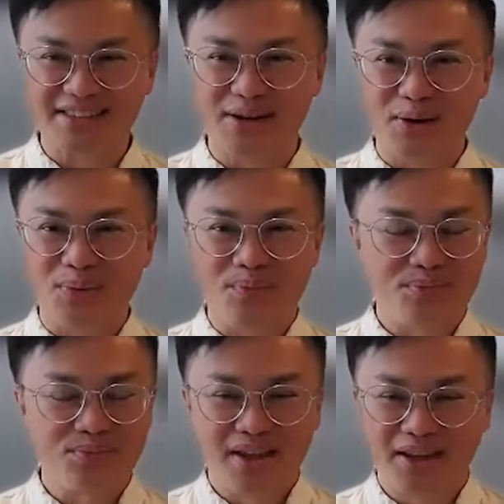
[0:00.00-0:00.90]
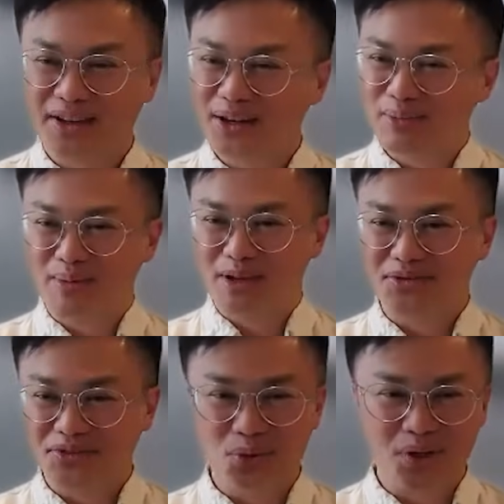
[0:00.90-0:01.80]
So, maybe
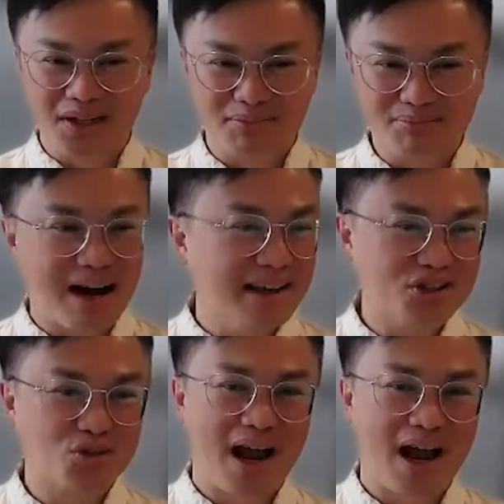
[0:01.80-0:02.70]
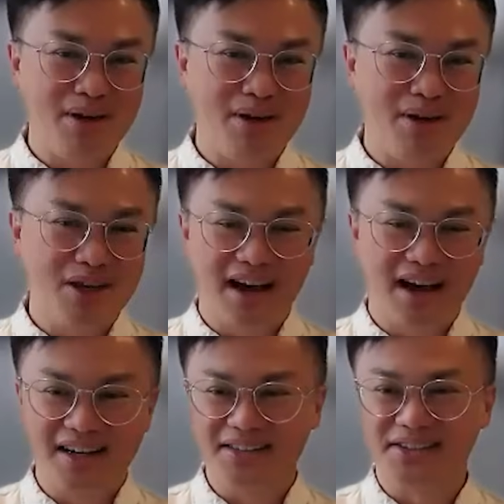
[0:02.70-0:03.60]
if you wouldn't mind describing for the
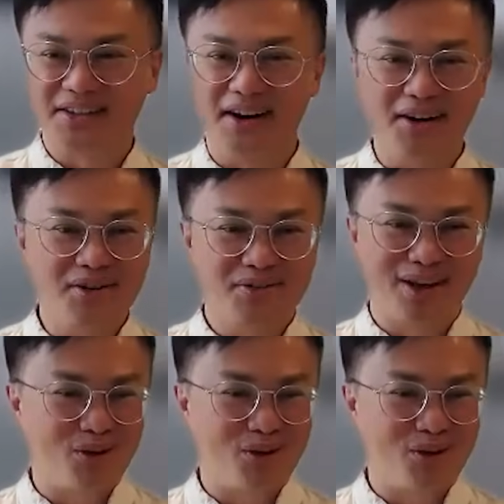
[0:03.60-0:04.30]
audience here,